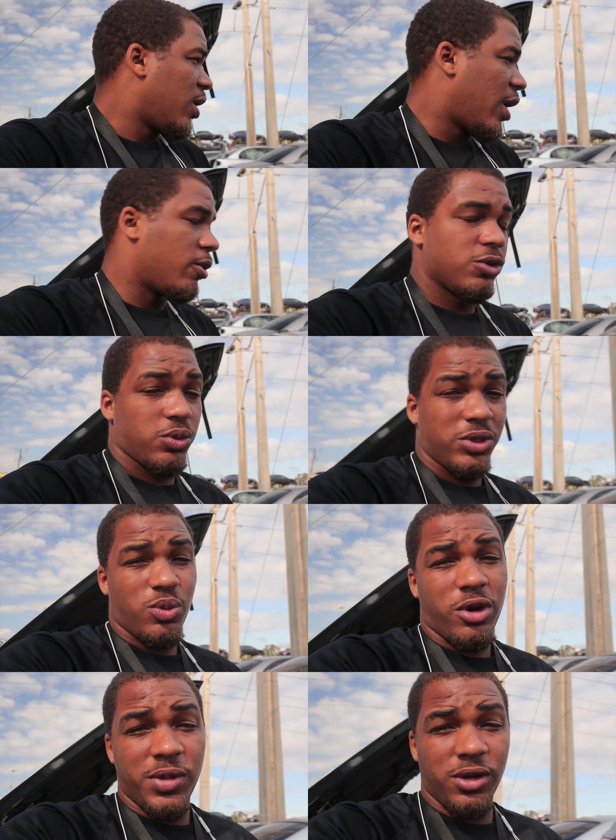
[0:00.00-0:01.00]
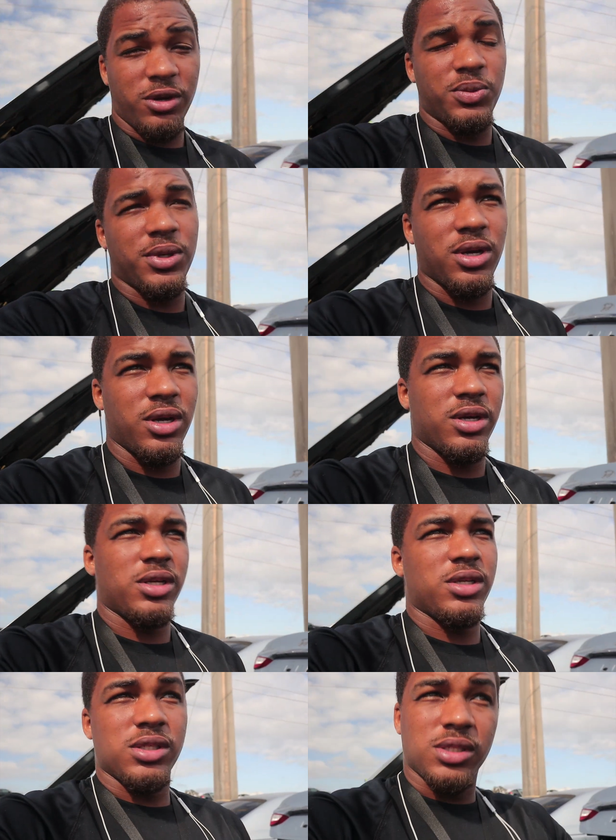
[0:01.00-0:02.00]
Anyways, the reason why I'm here is
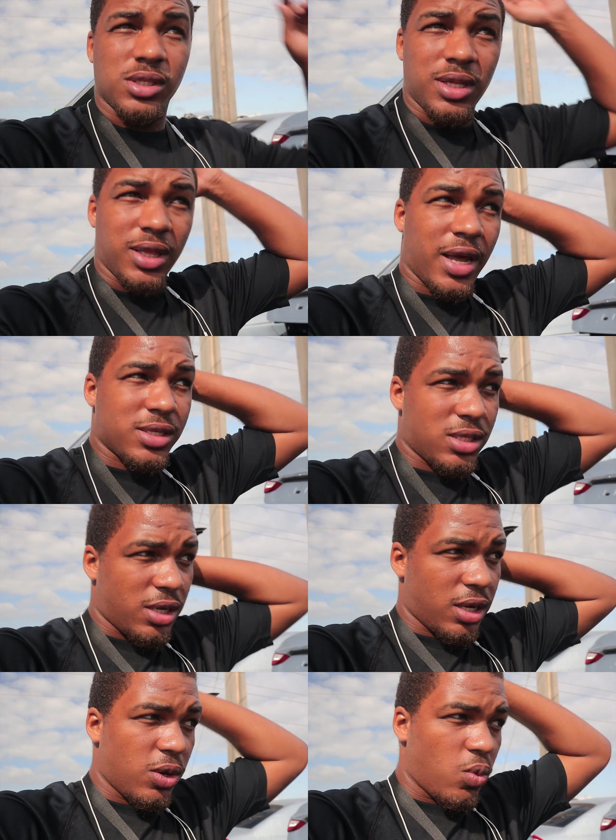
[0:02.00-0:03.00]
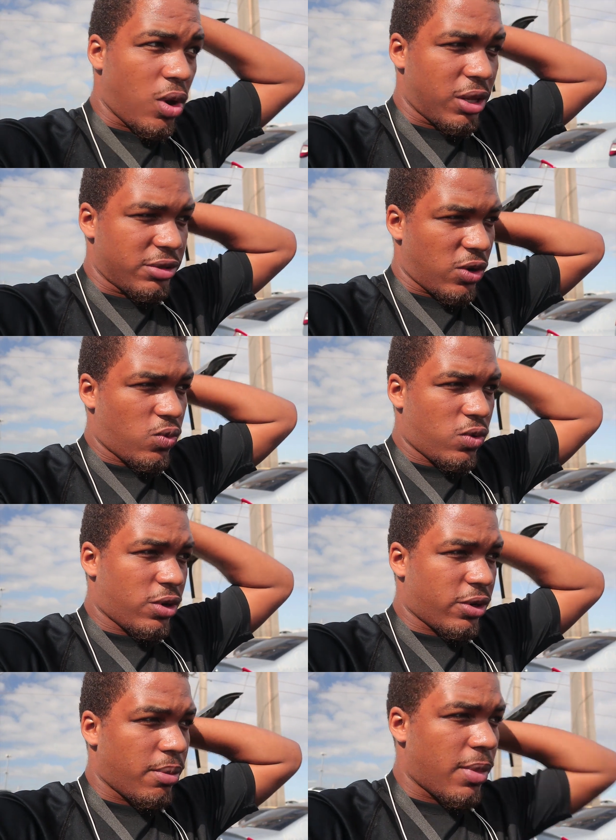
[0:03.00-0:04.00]
because last night while I was at
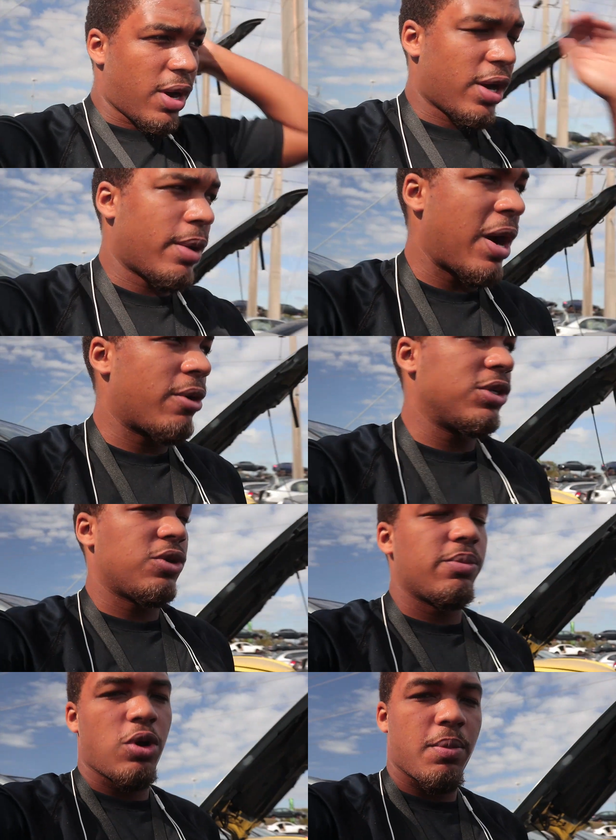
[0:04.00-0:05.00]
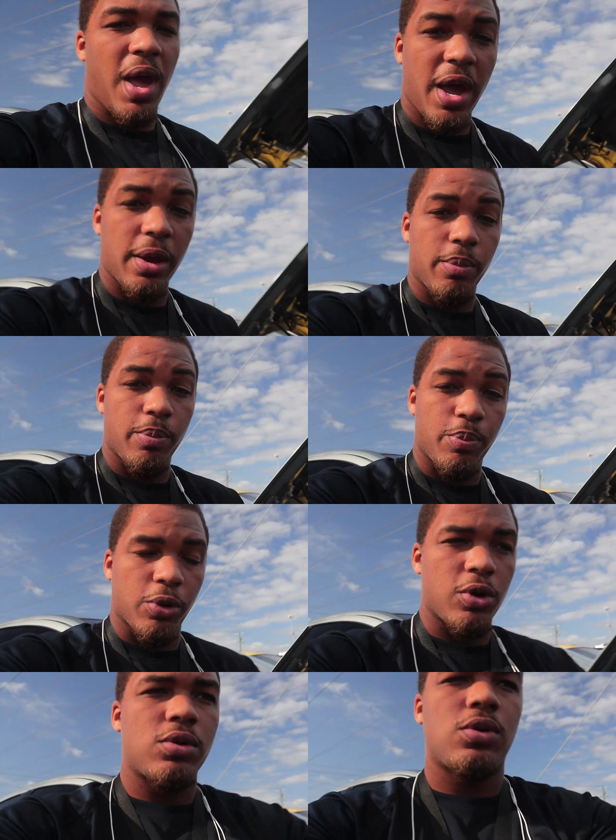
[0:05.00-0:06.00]
work, my power steering pump had
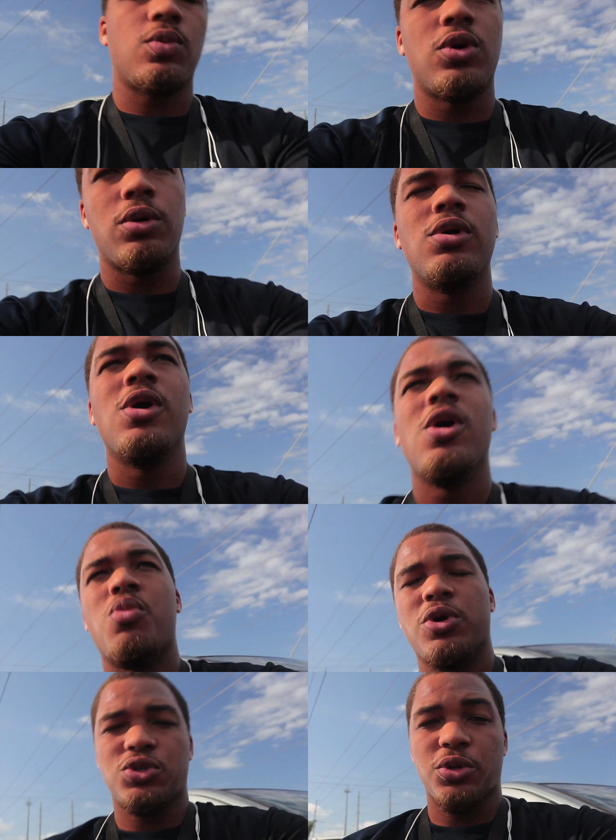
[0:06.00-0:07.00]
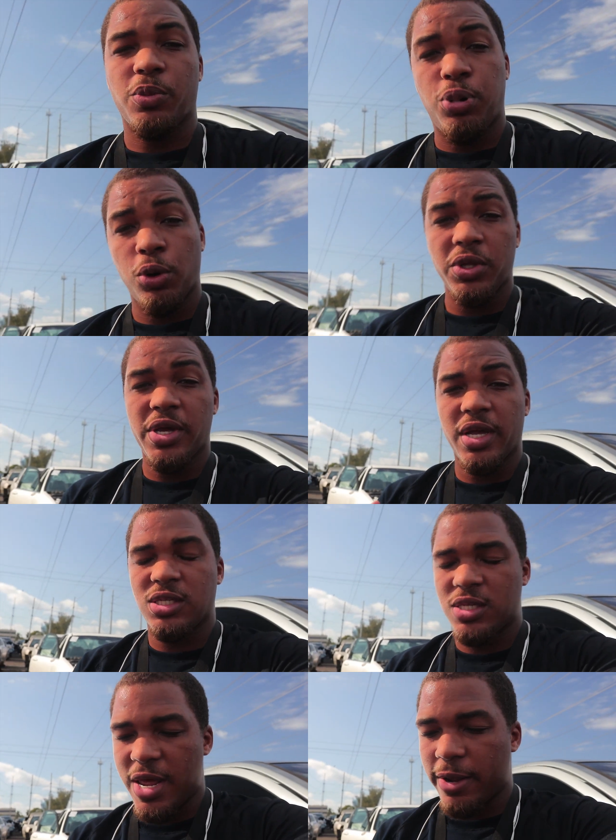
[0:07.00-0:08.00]
broke. Well, more so the pulley had
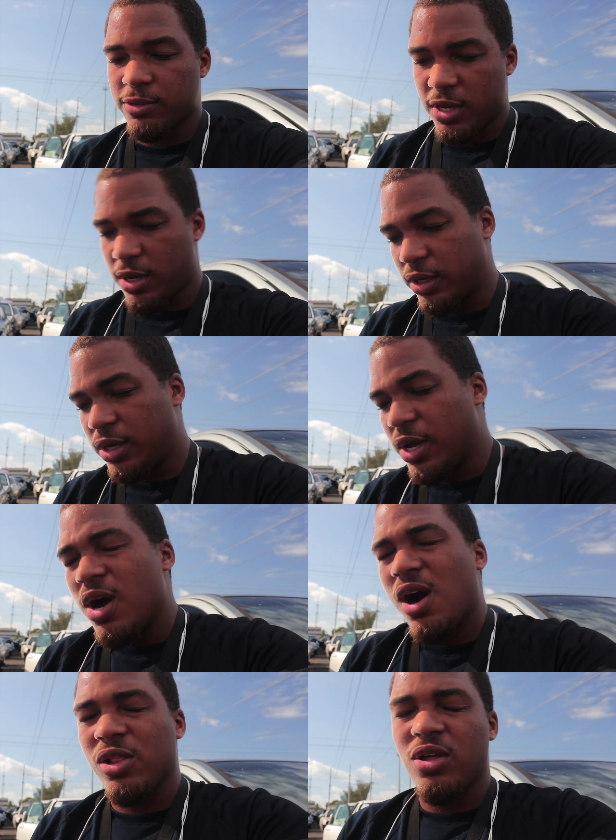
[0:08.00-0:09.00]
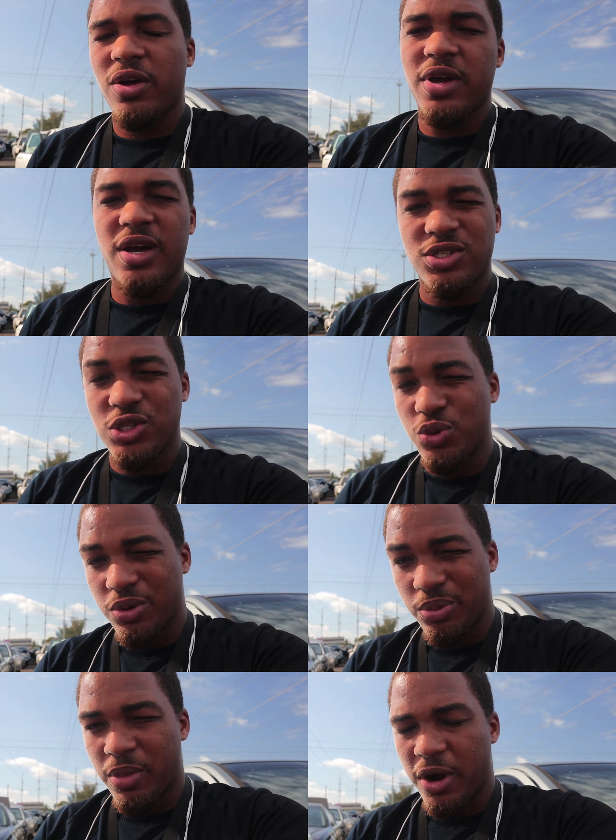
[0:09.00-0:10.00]
snapped, and a lot of that has to do
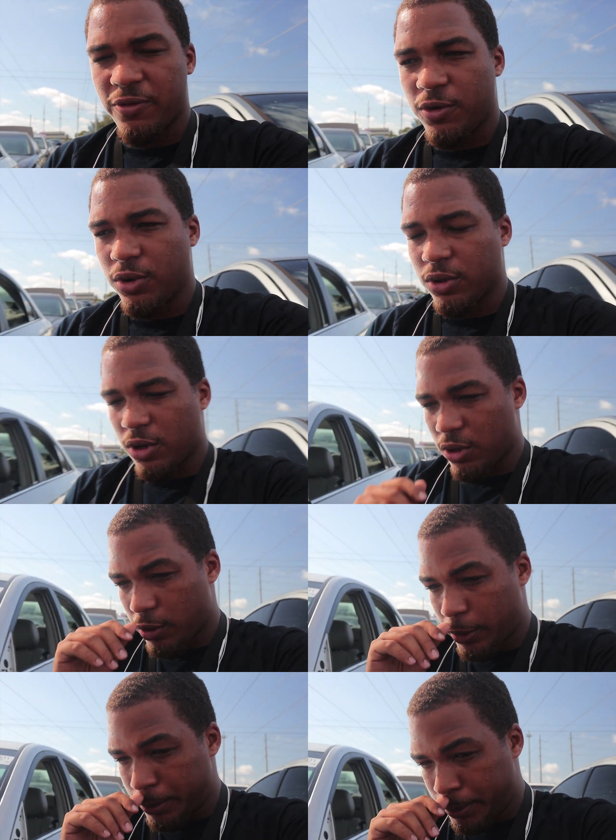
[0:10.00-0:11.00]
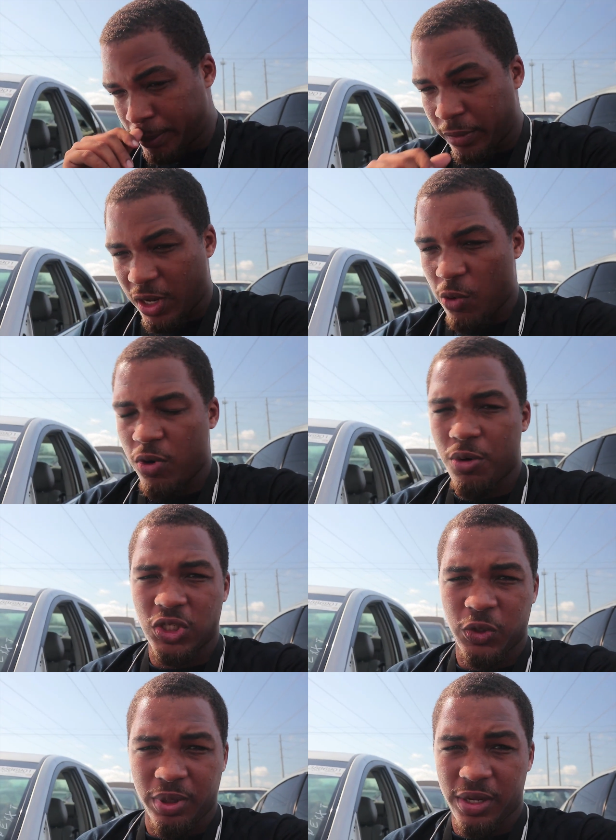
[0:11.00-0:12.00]
with my fault. I'll probably
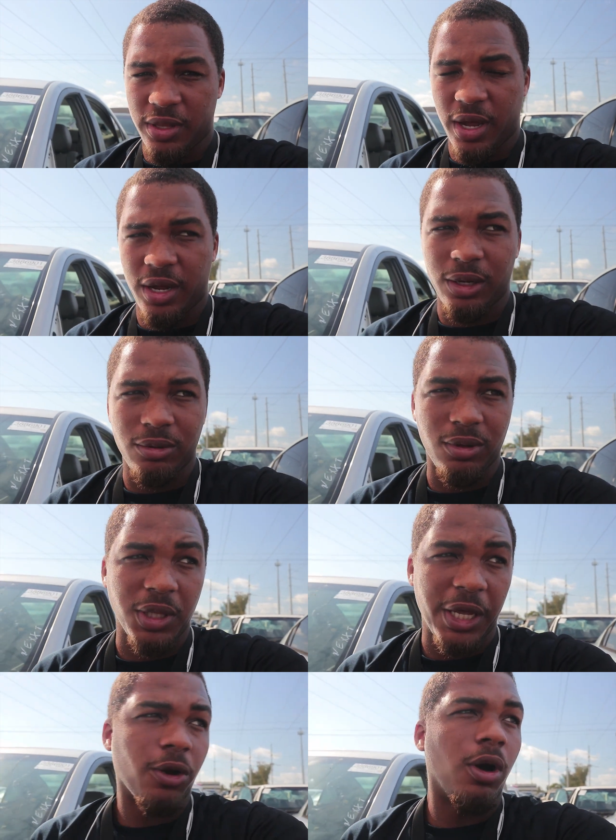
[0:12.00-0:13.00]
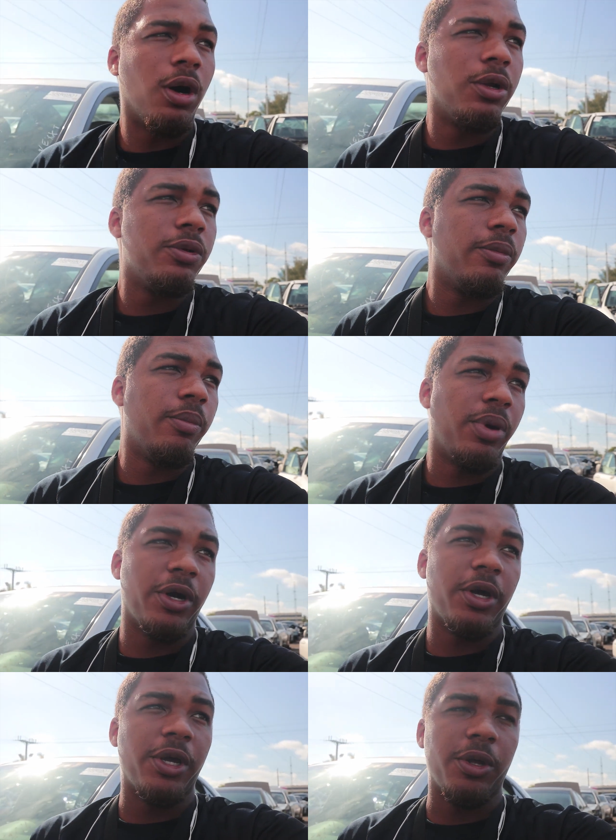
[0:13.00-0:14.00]
explain that later on,
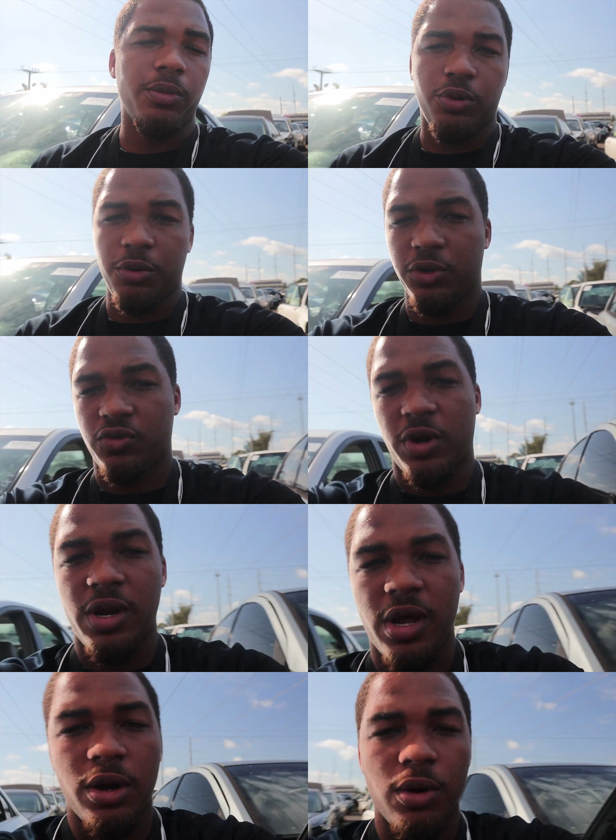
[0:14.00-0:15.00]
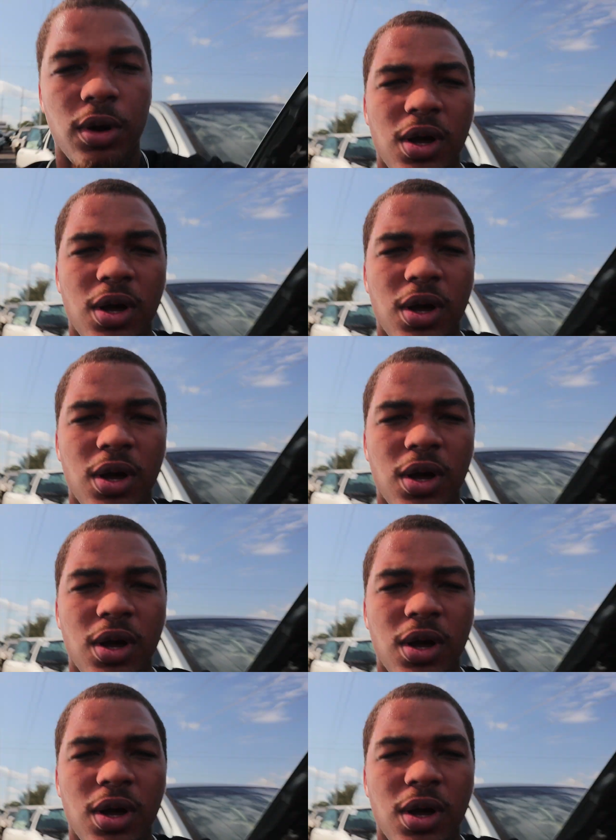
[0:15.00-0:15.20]
but pretty much right now